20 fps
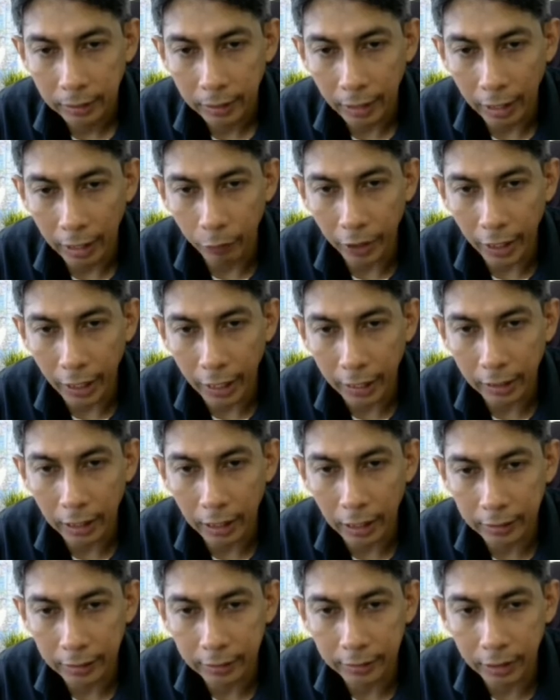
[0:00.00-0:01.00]
and we add
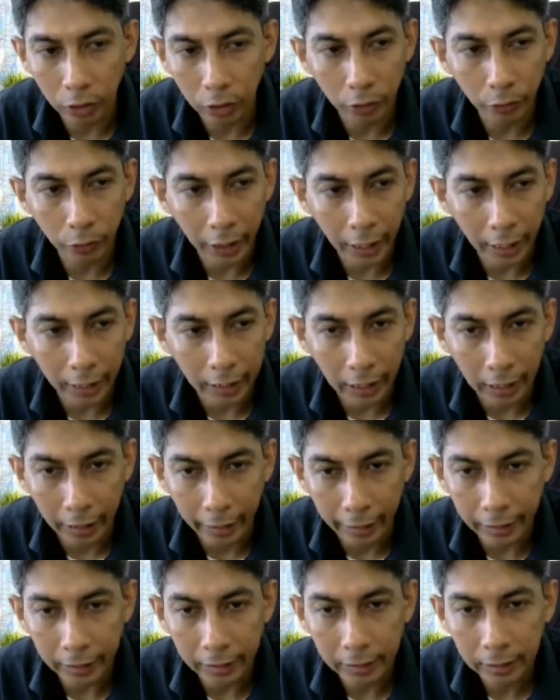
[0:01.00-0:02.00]
R0, we add
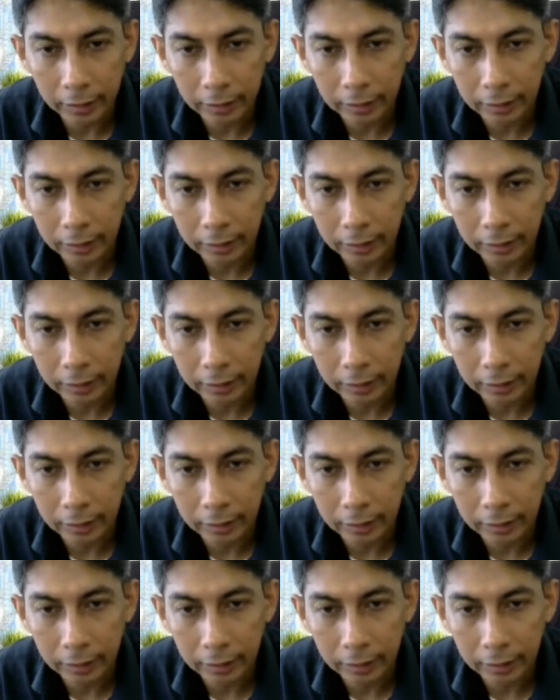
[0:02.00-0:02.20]
I,